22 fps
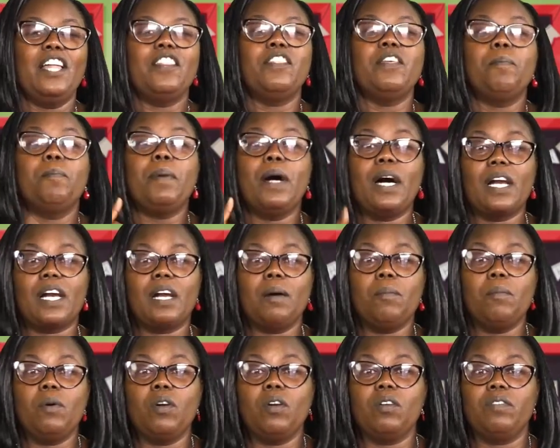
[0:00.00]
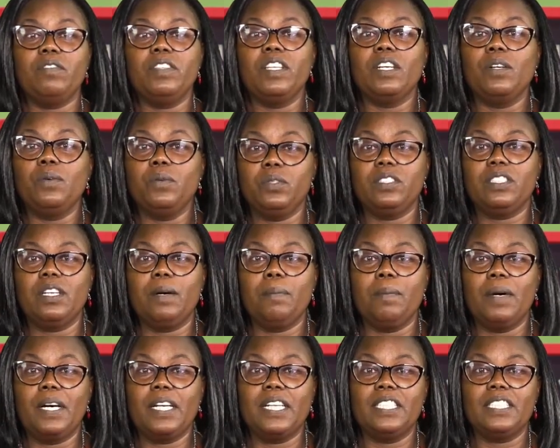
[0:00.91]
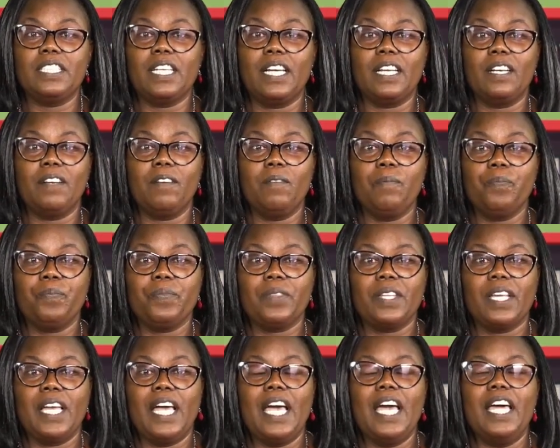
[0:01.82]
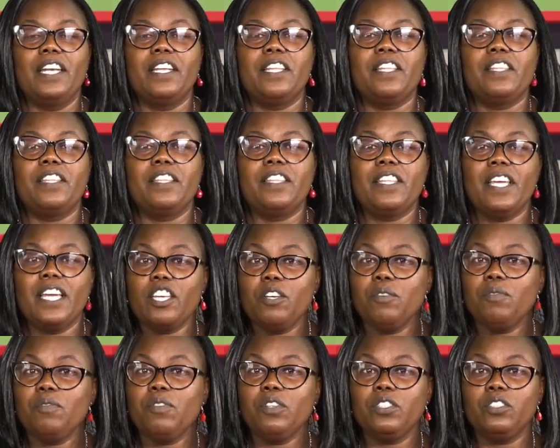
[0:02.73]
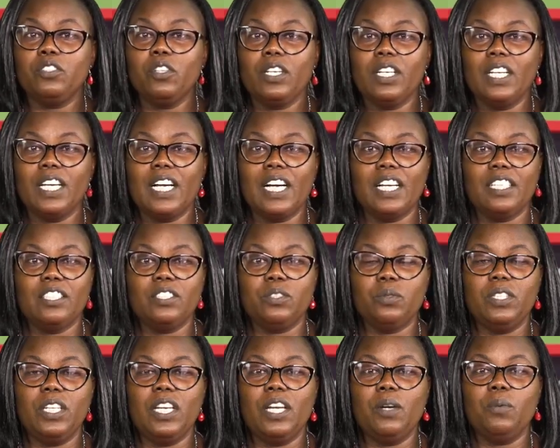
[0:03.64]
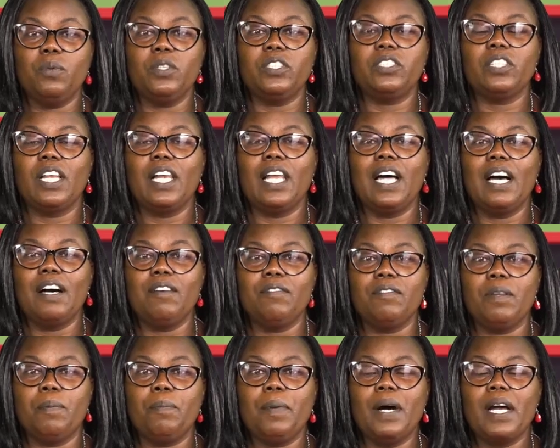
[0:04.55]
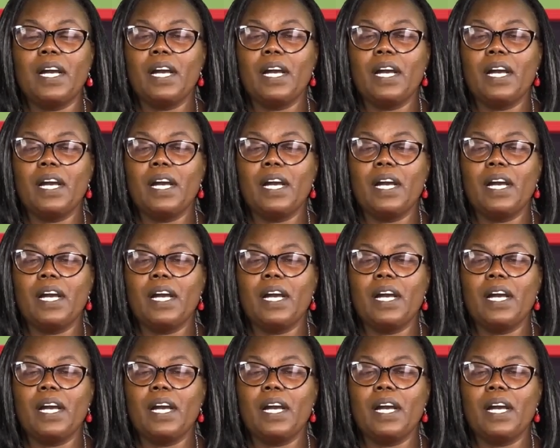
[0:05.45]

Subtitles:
The parable of the Good Samaritan. And thank you for joining us today. We shall learn about the